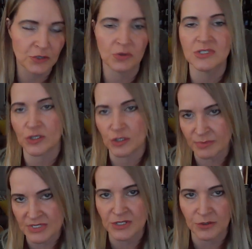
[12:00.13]
degrees, it could
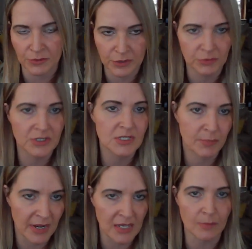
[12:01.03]
be 0 degrees,
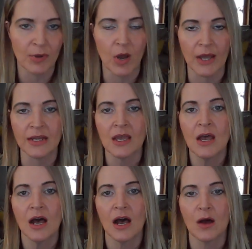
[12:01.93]
depending upon
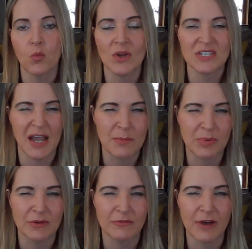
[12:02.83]
uh, what type
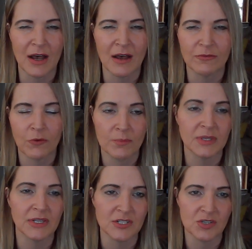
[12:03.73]
of uh,
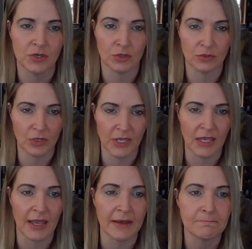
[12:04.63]
formulation you're
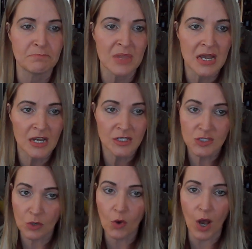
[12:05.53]
looking at.
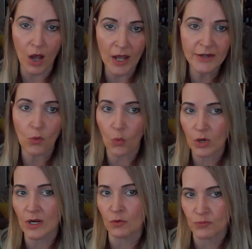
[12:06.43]
So on
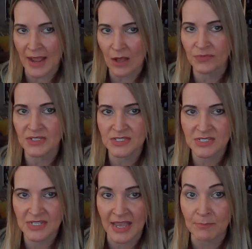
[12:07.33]
or around this
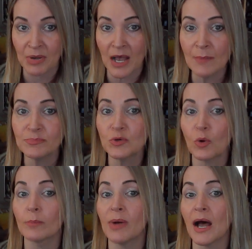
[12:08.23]
day, pop
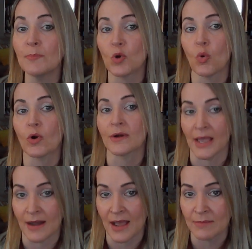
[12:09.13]
your popcorn,
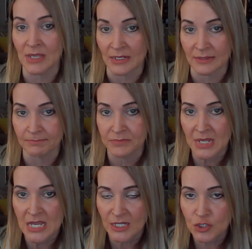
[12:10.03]
and I mean it.
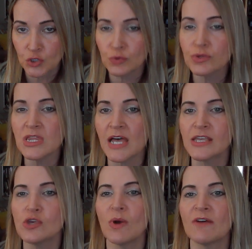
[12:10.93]
Truth
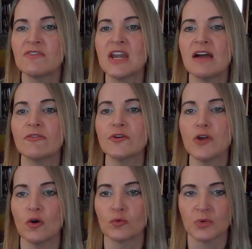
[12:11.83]
Like You Have Never
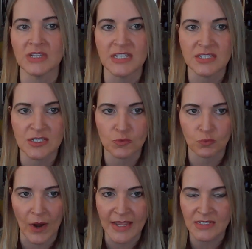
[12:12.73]
Known releases
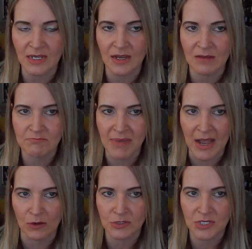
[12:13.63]
right
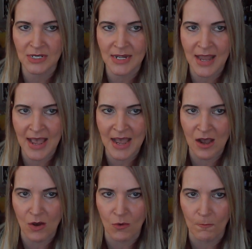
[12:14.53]
about
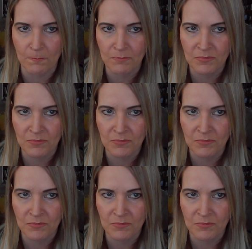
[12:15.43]
now.